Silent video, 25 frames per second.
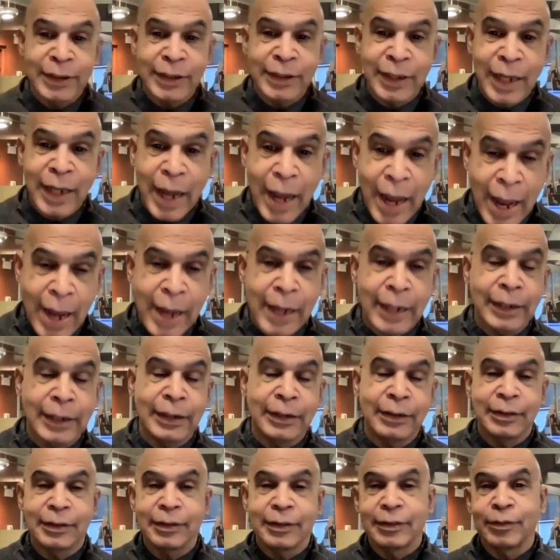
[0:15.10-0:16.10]
And Scott,
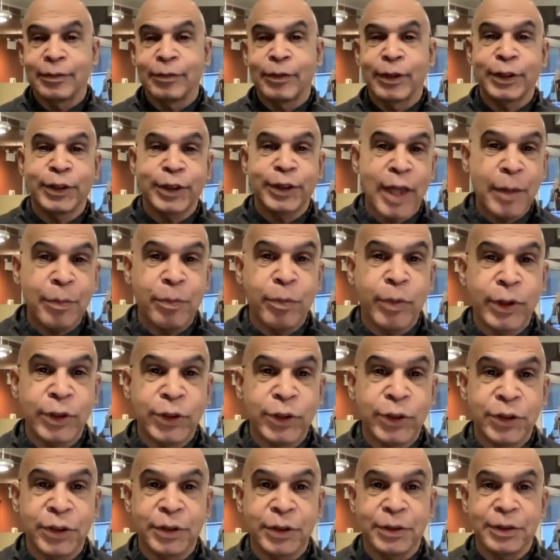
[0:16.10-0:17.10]
what's up with you?